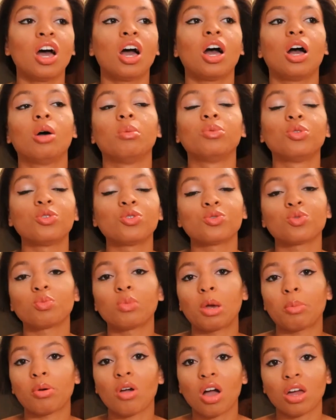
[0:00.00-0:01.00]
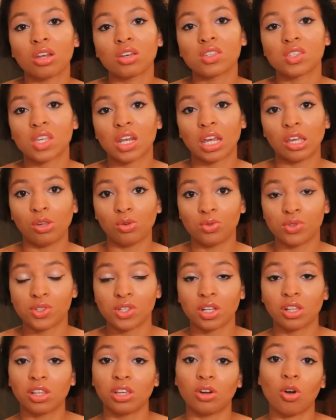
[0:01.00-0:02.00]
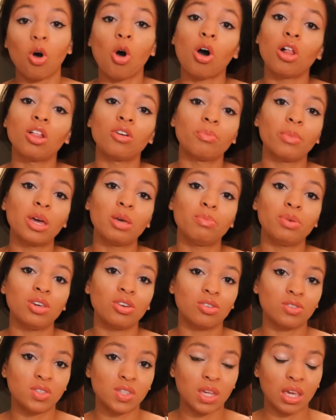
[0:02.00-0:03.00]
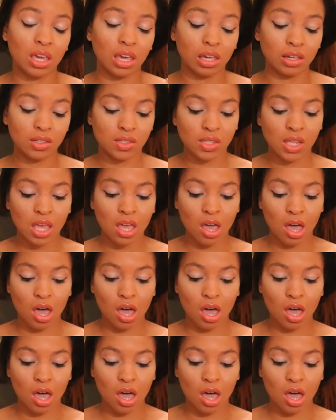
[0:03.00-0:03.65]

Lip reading: Those were my products that I used to clean all of my piercings,